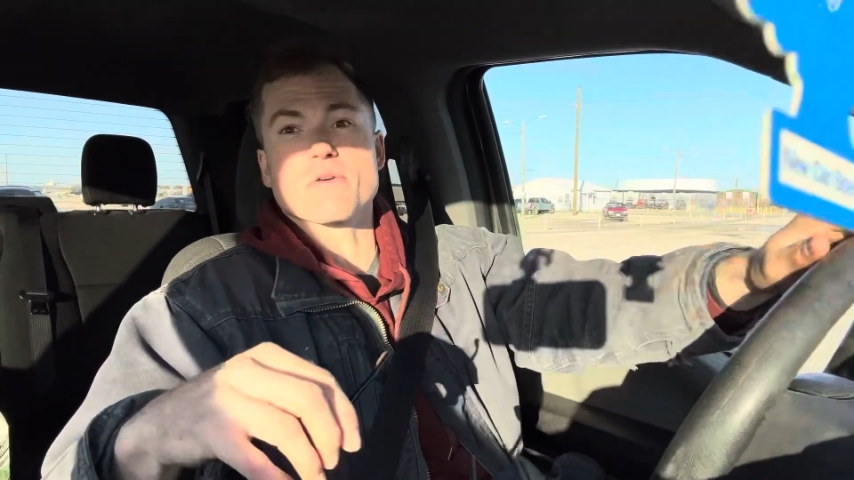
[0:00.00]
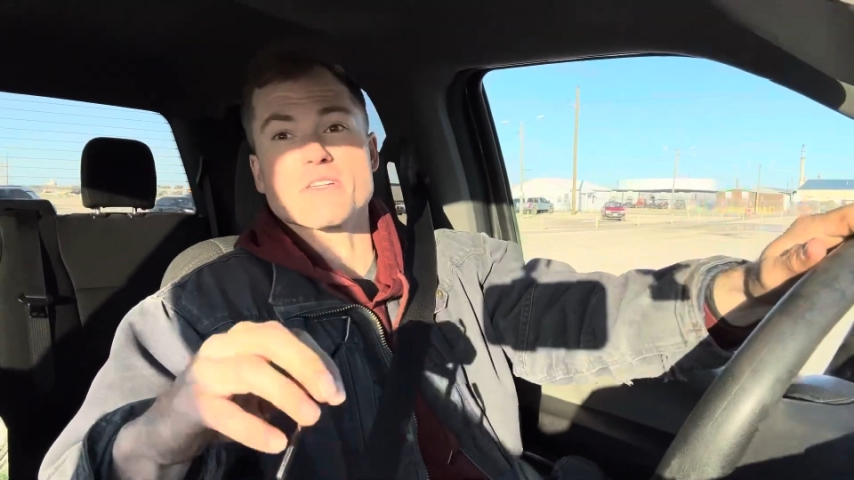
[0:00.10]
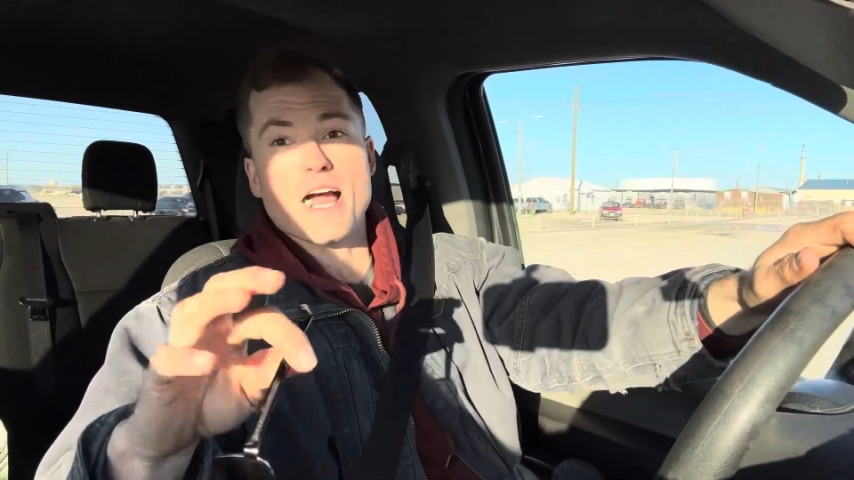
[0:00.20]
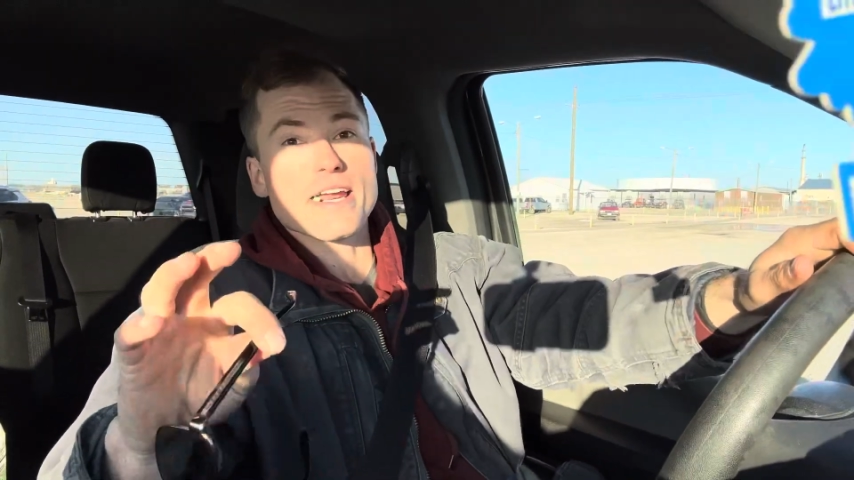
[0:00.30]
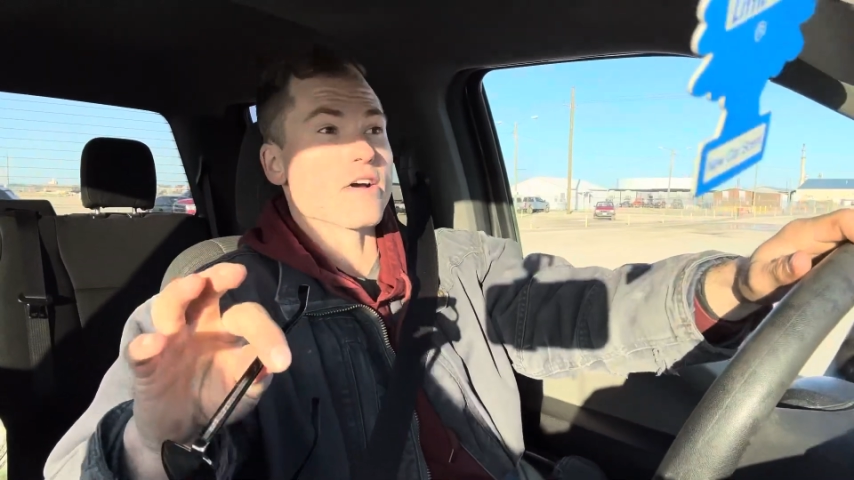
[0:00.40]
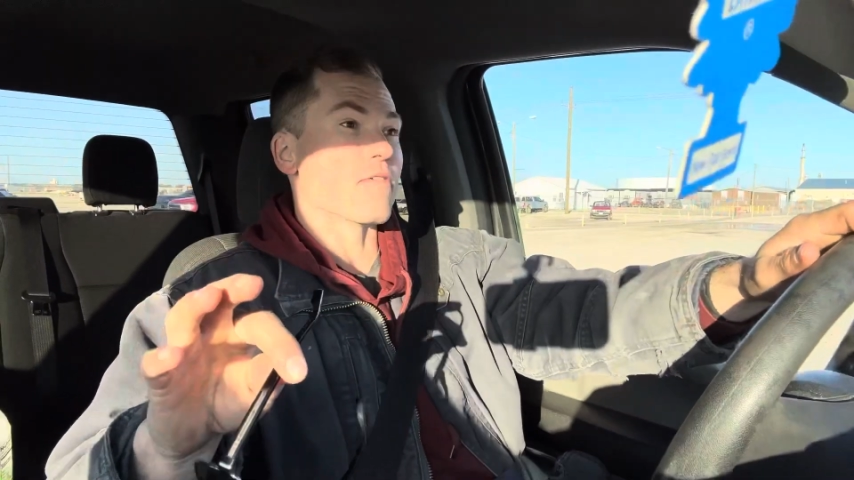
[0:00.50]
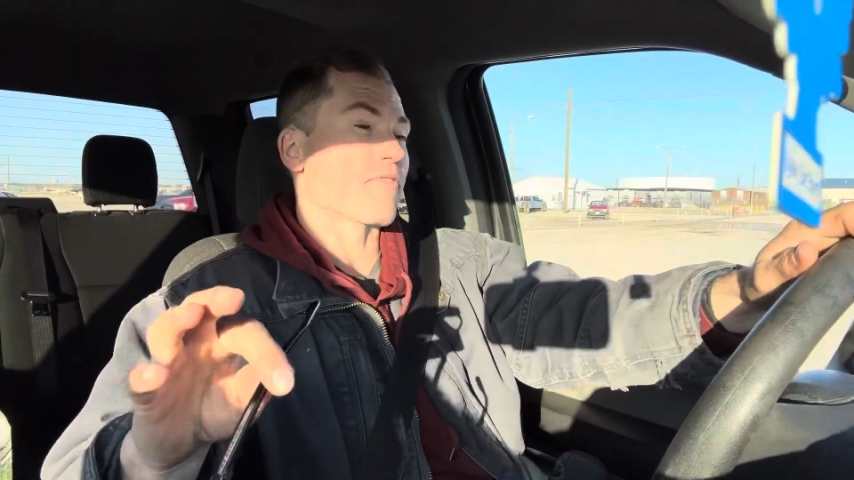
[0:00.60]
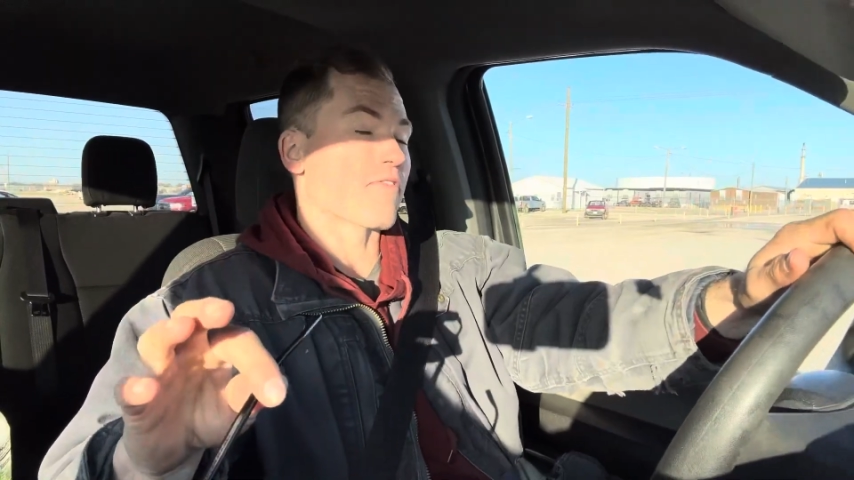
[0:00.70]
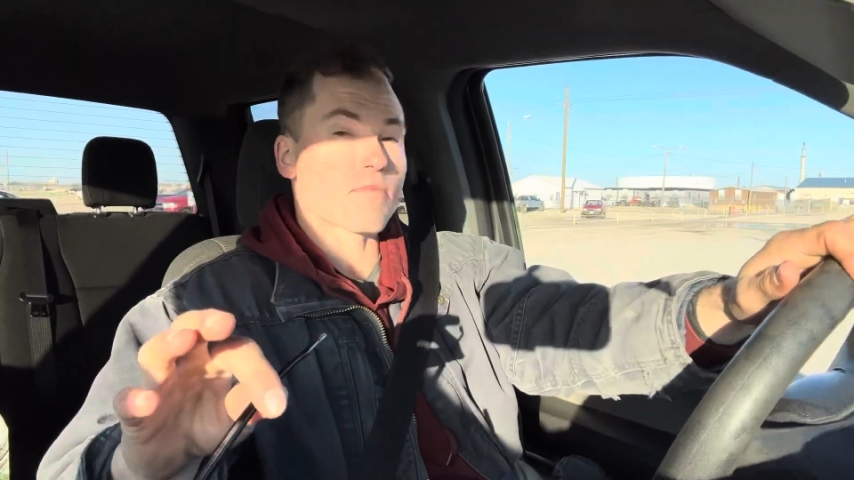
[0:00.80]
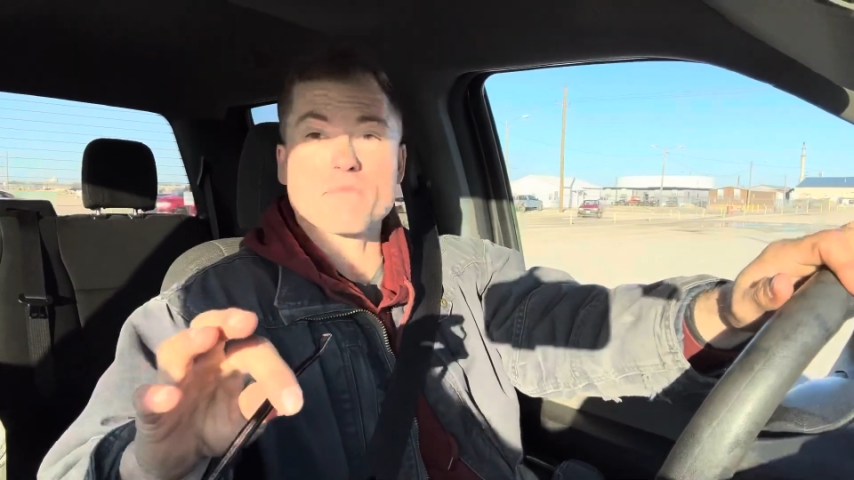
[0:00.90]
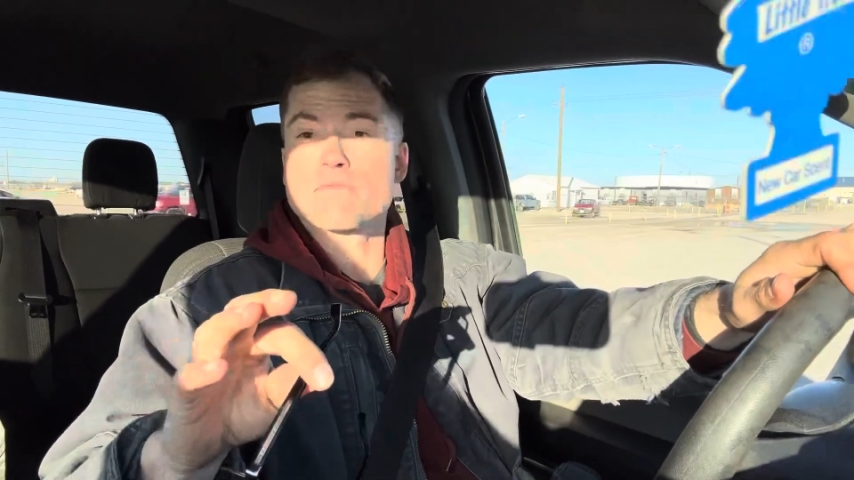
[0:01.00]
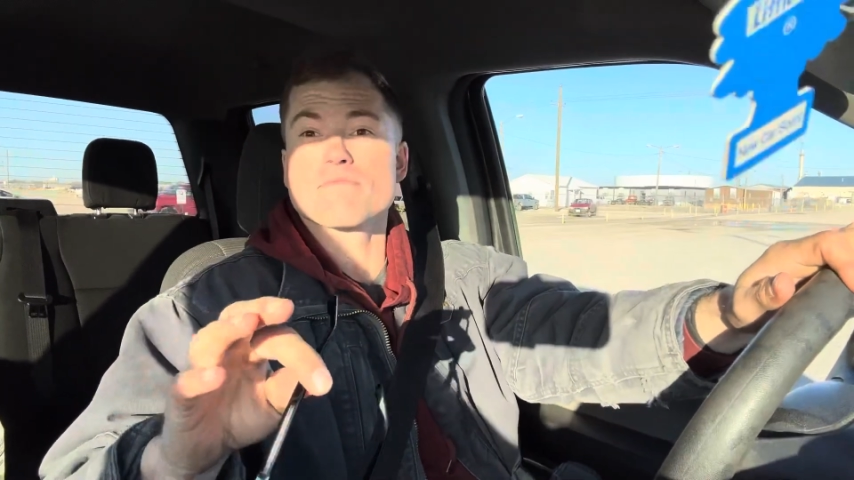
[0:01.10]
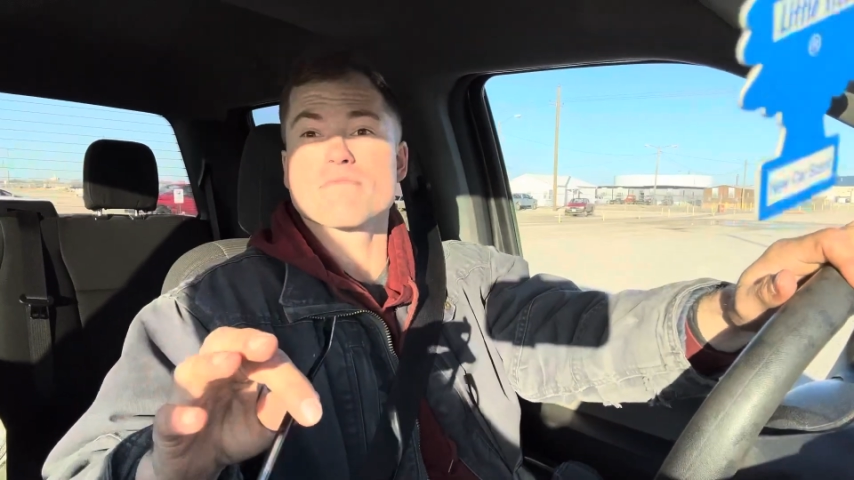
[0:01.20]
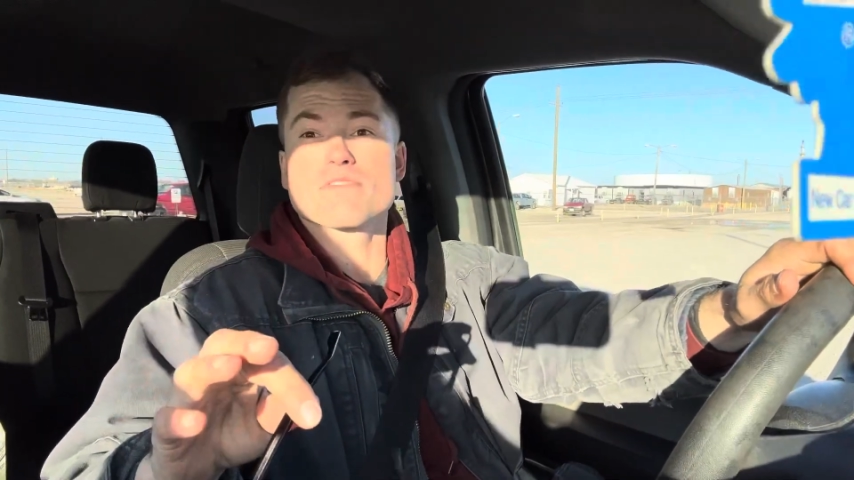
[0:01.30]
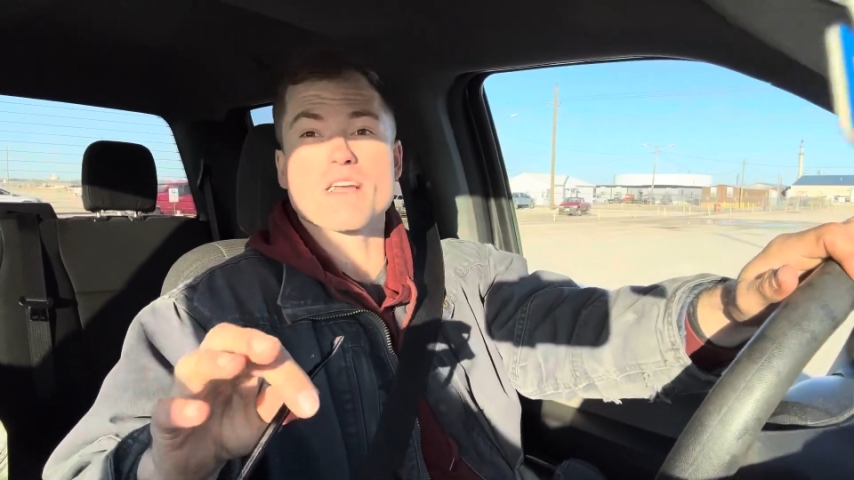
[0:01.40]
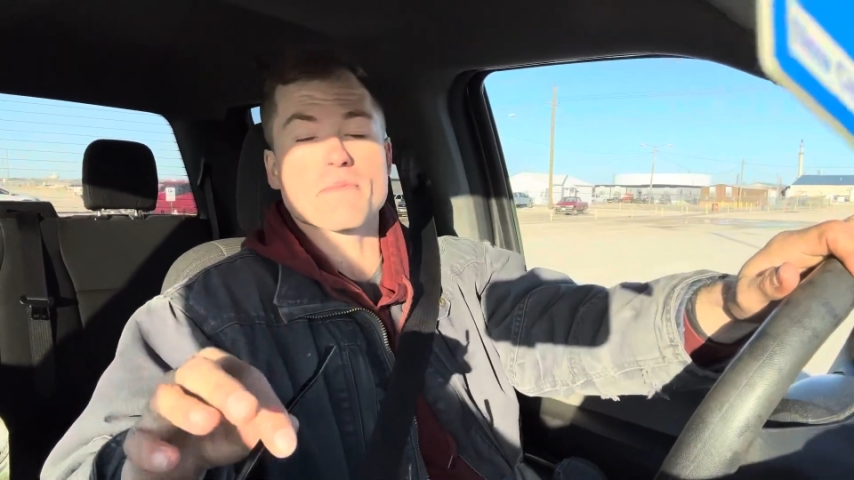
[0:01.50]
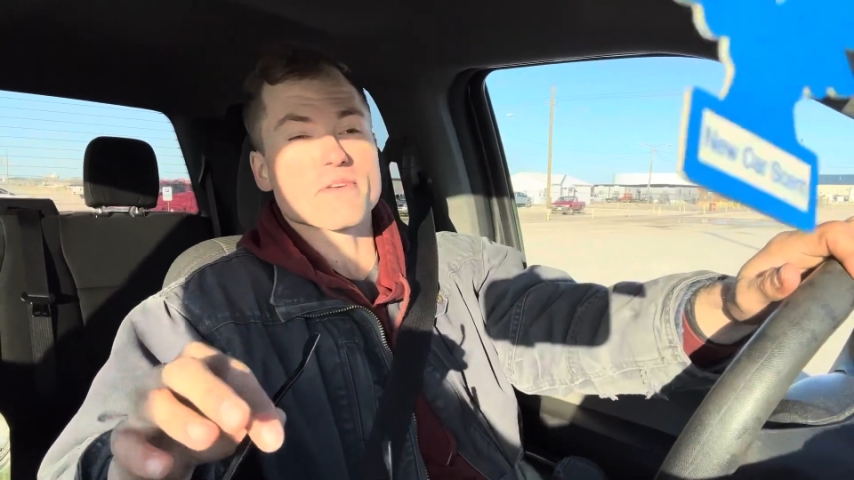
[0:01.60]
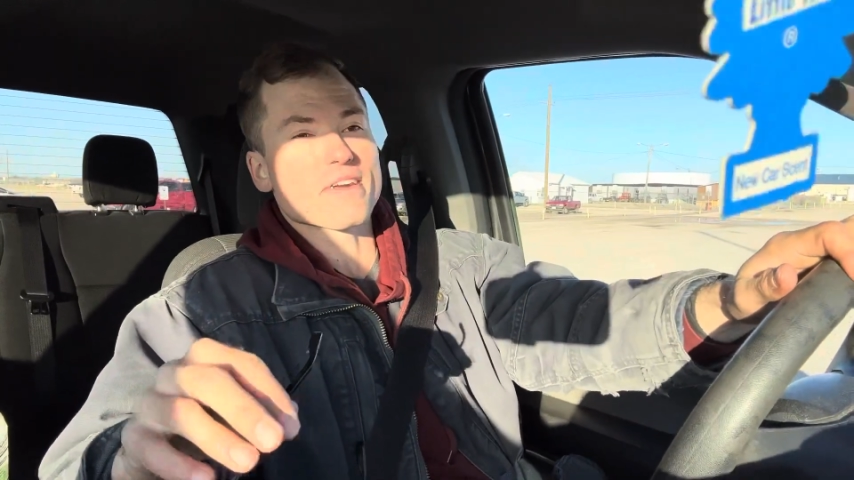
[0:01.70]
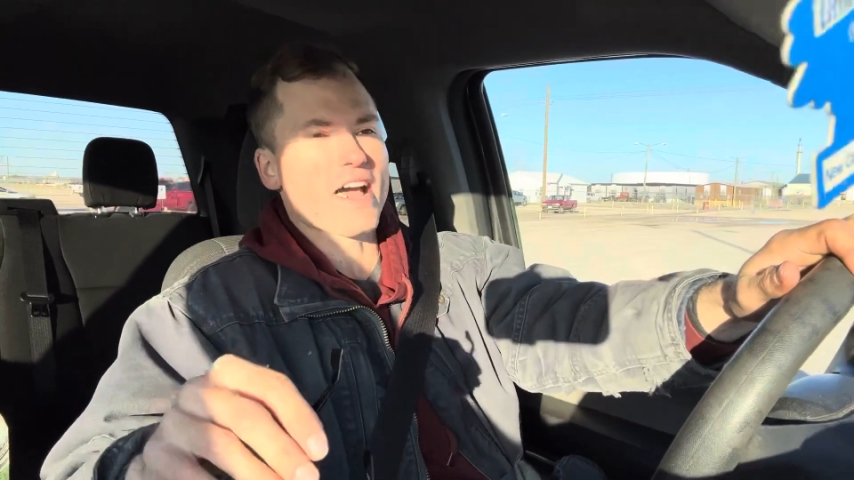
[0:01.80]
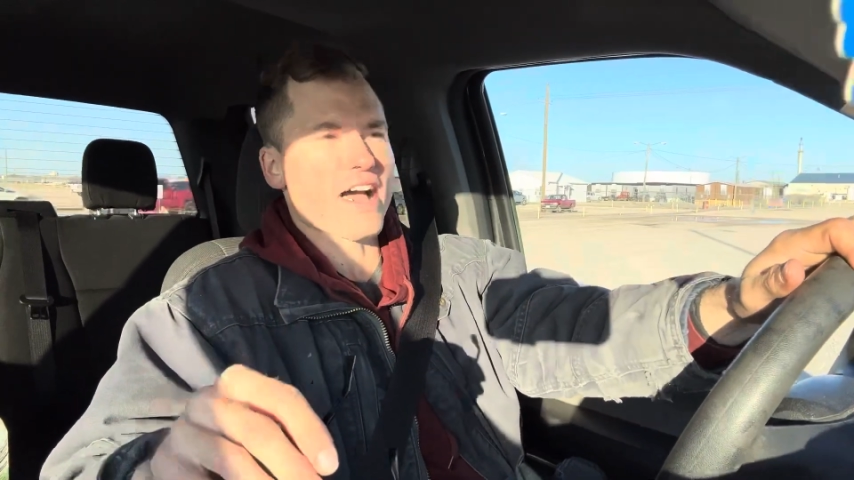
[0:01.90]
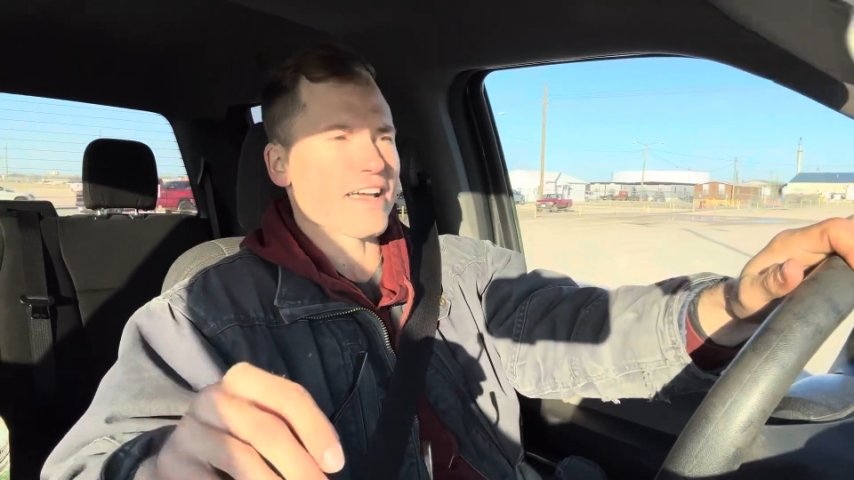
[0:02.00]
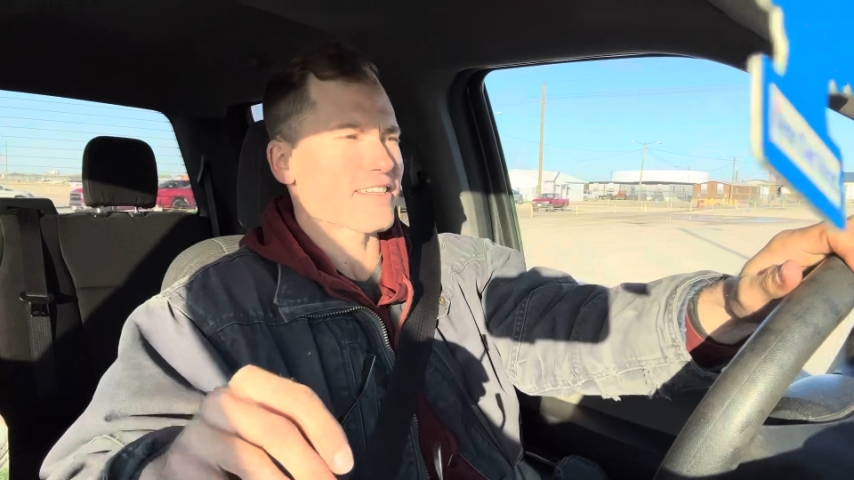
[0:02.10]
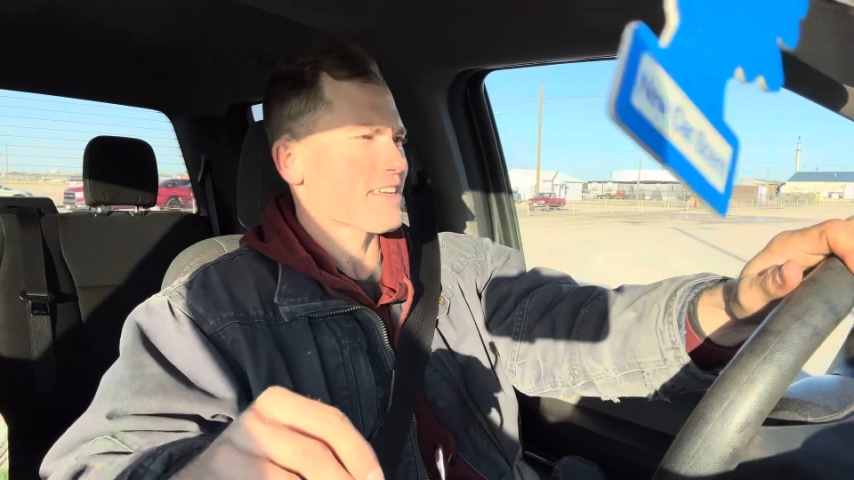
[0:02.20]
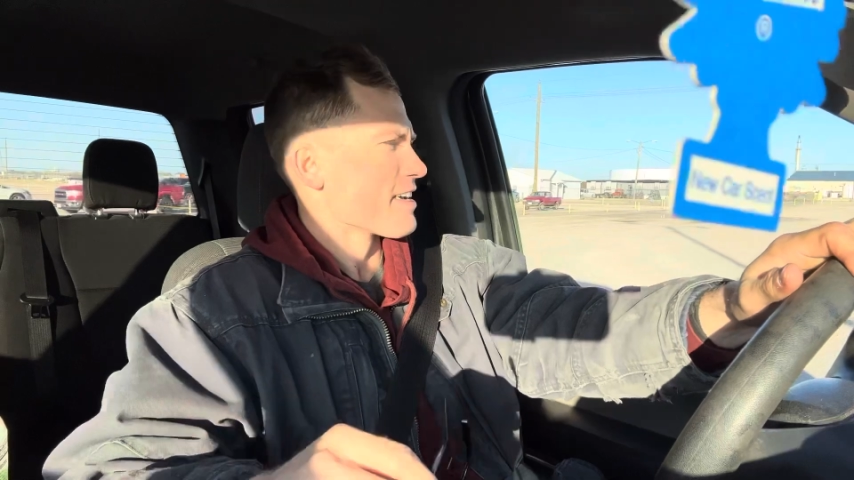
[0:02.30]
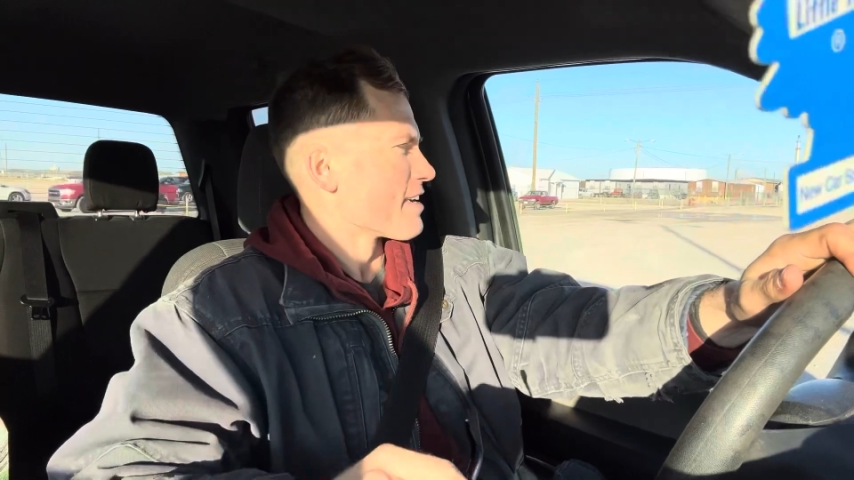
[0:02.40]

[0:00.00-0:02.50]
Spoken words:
which I know from some of you guys,